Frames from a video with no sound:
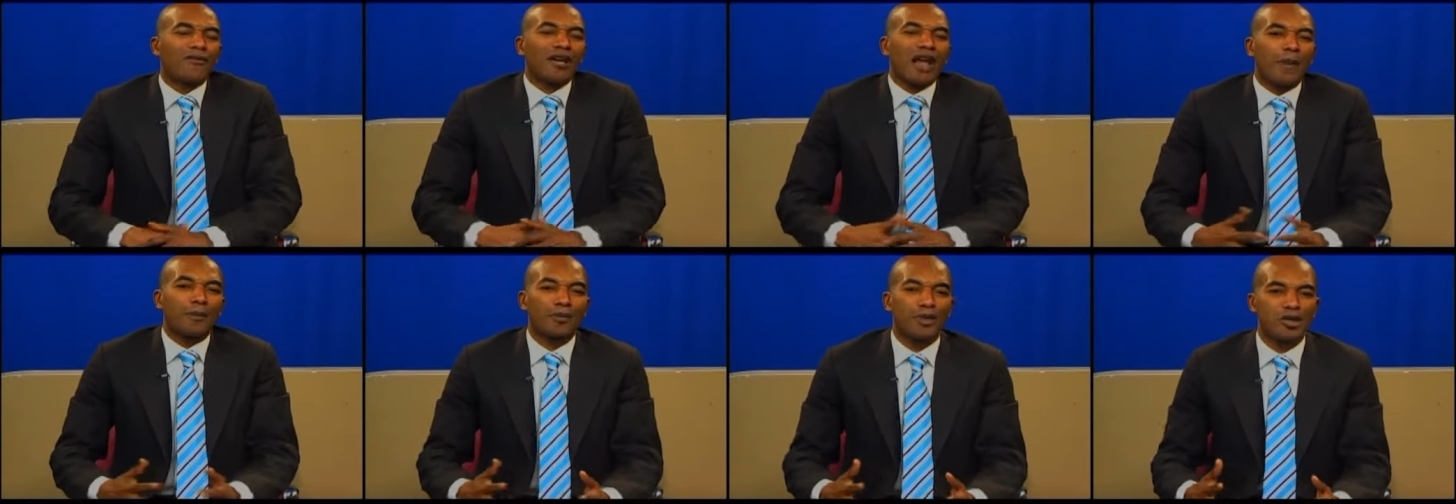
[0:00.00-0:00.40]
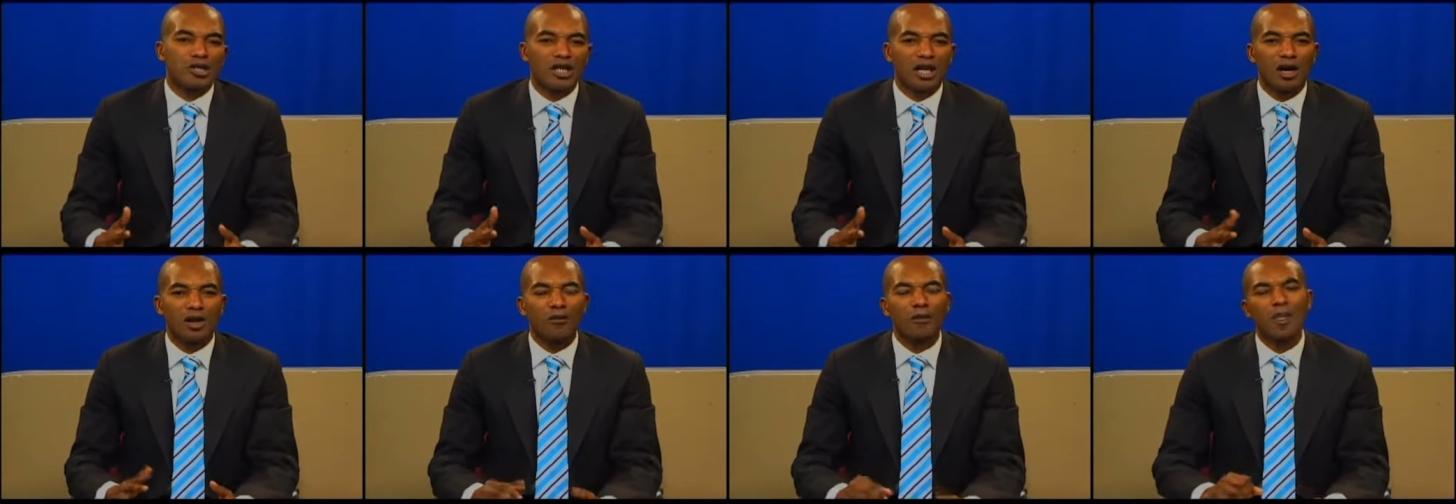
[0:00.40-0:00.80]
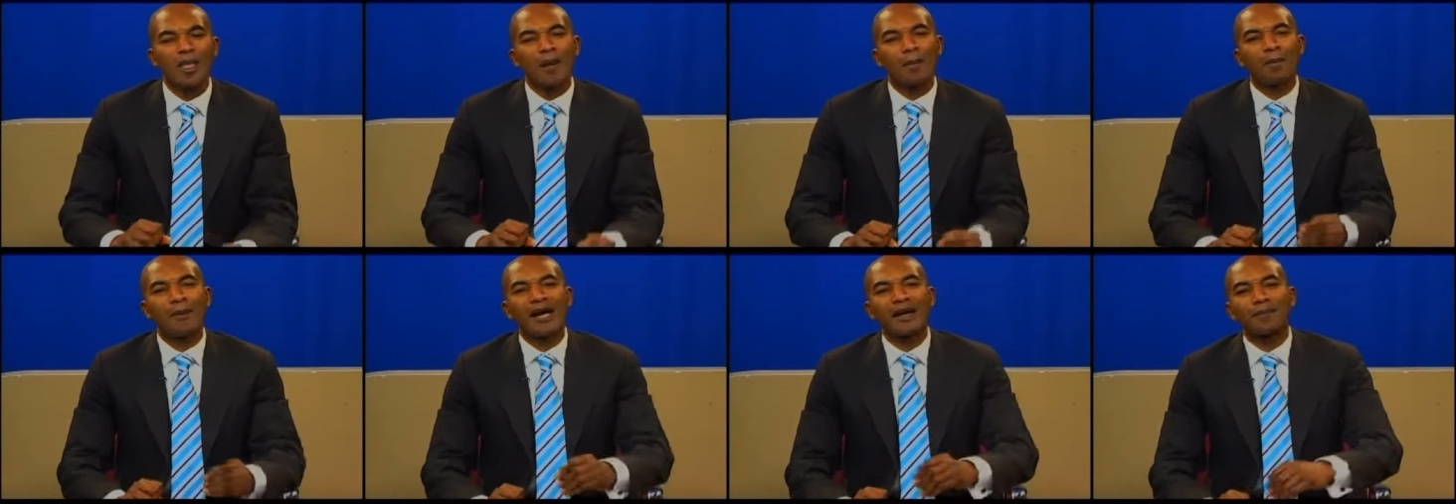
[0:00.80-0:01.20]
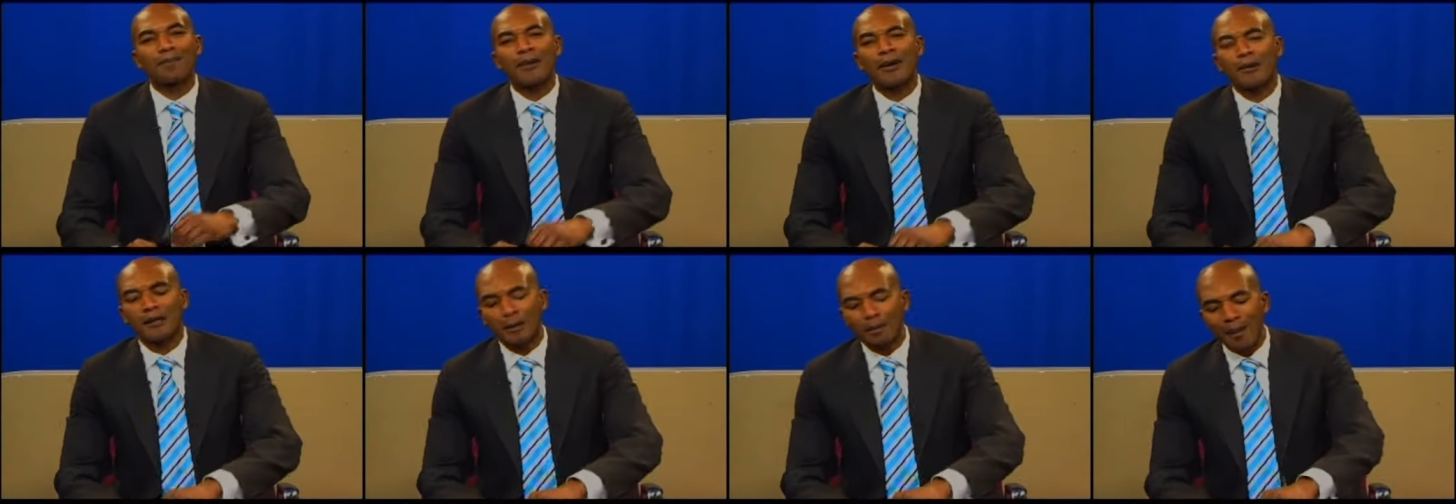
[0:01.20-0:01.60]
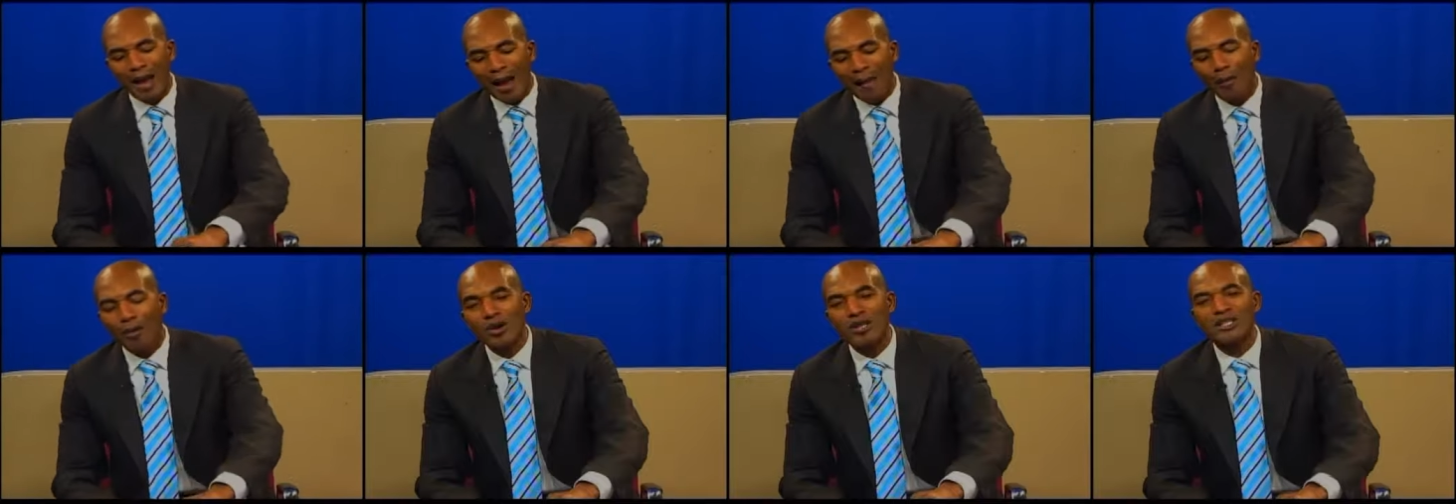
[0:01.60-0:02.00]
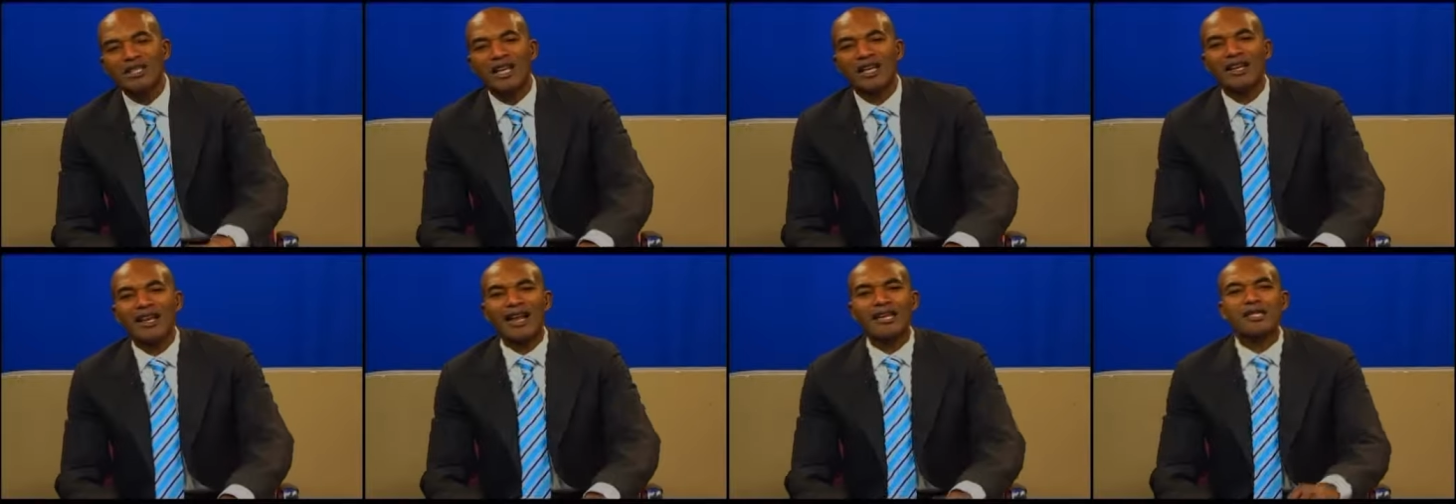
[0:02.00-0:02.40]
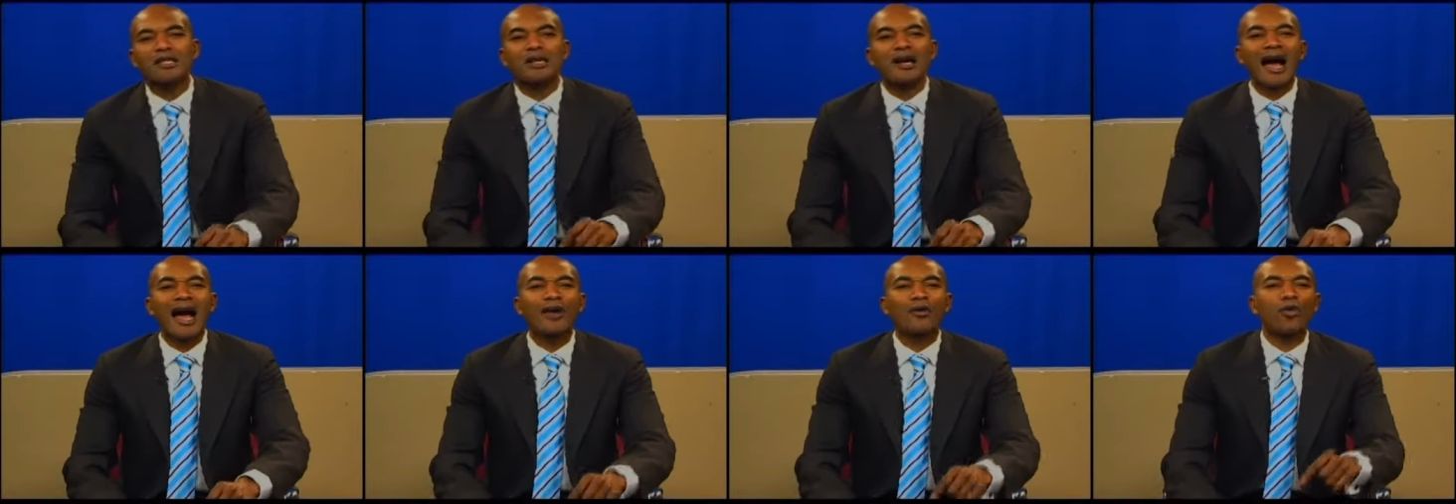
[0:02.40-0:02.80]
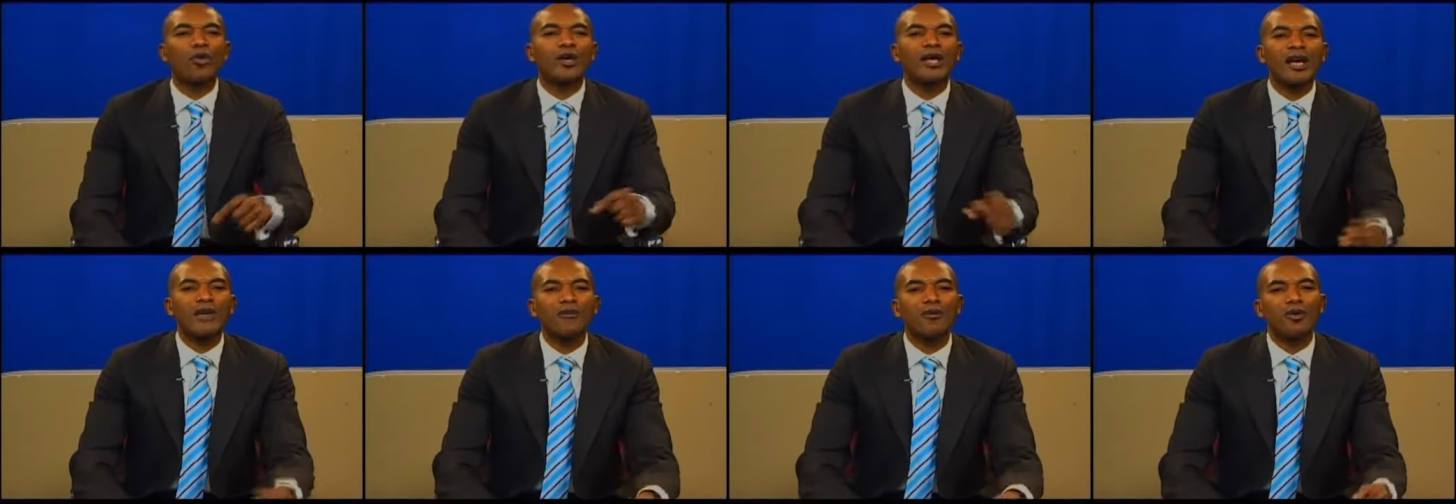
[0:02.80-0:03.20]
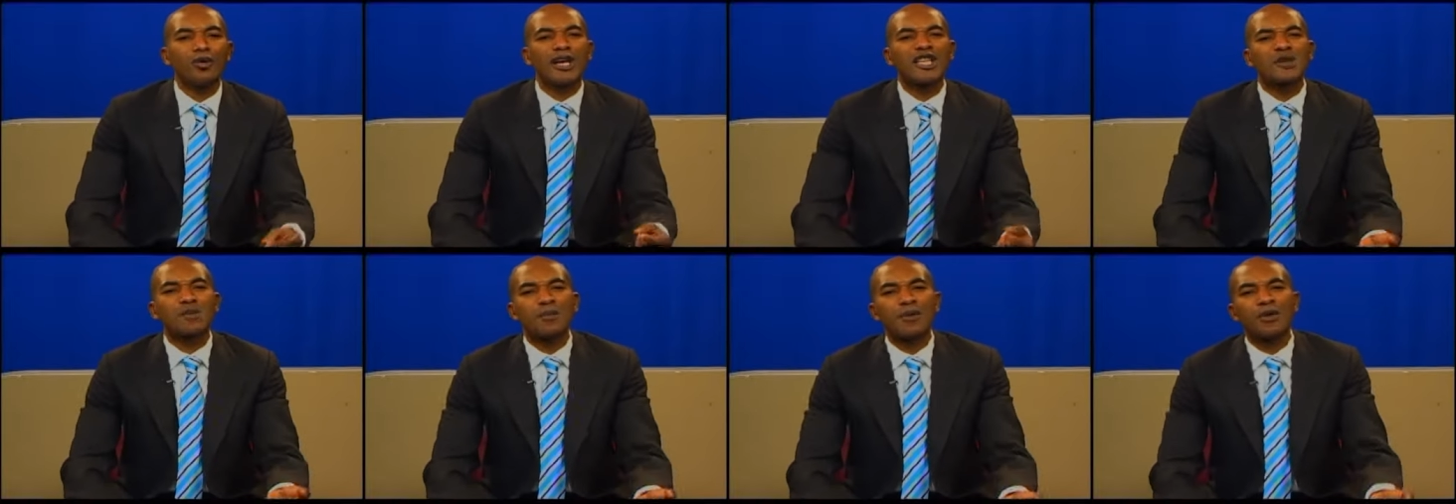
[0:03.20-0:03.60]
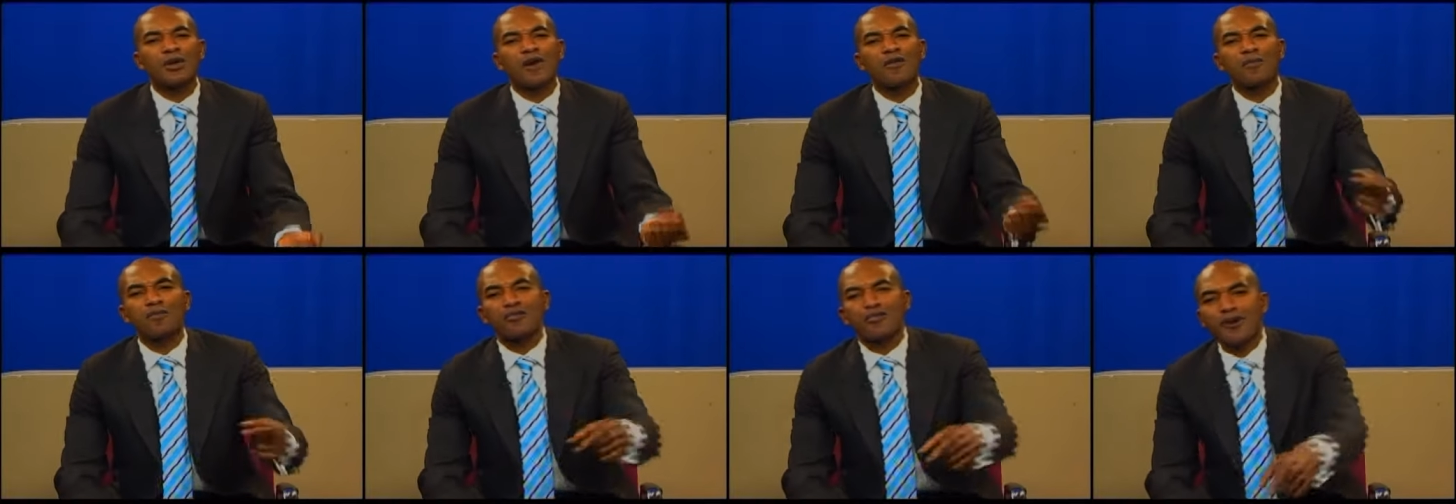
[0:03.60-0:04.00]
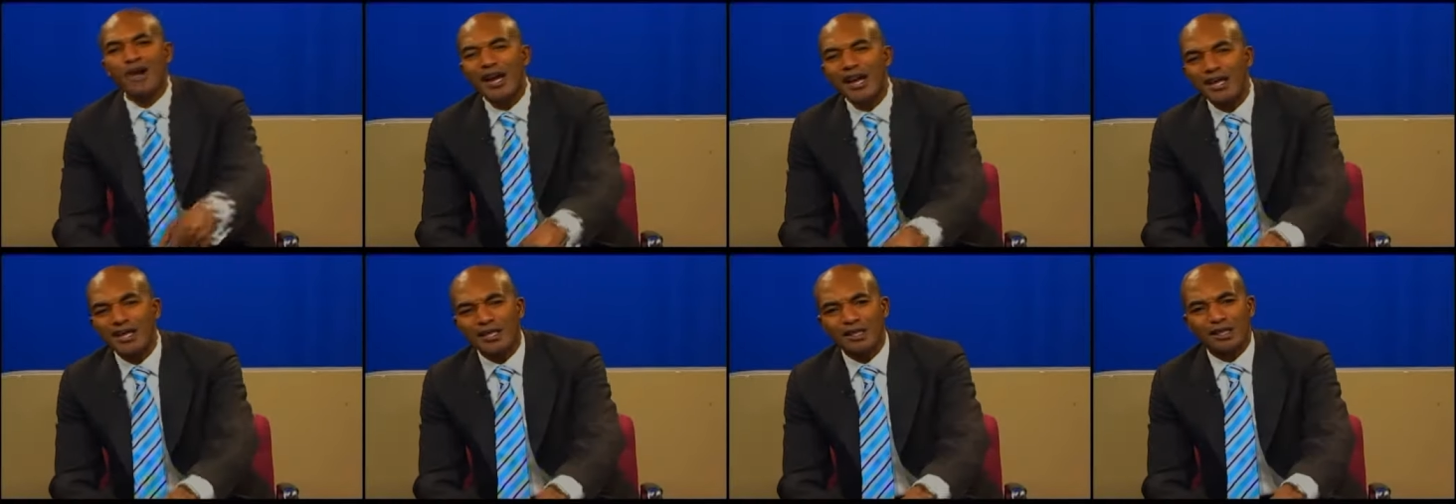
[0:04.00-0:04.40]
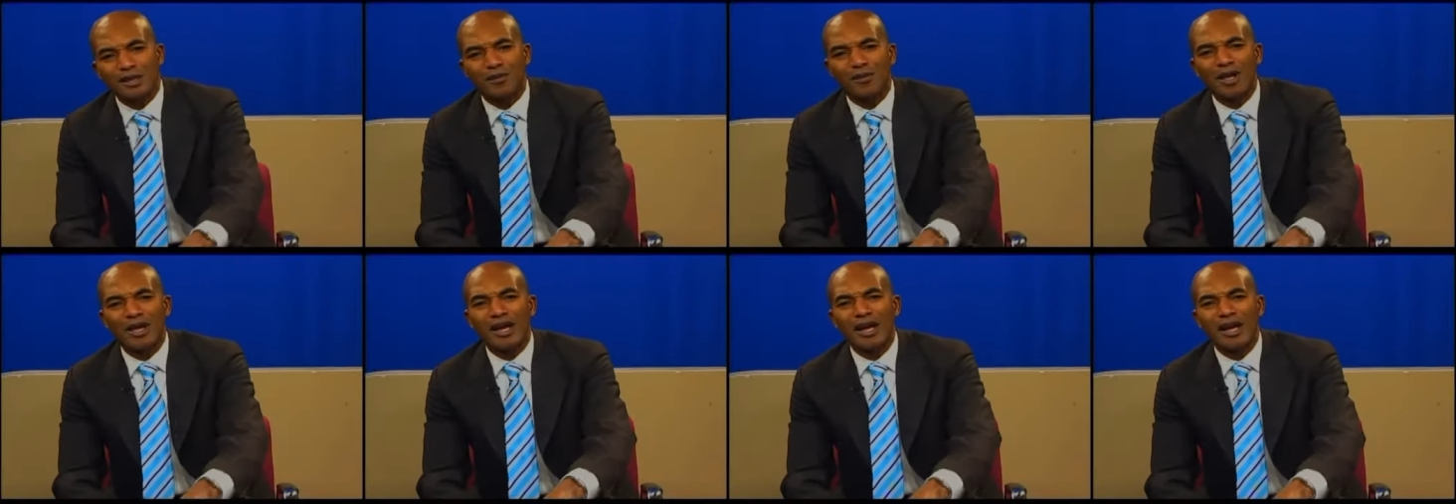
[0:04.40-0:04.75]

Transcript: up yourself. But the Bible is telling us God will give you the spirit of praise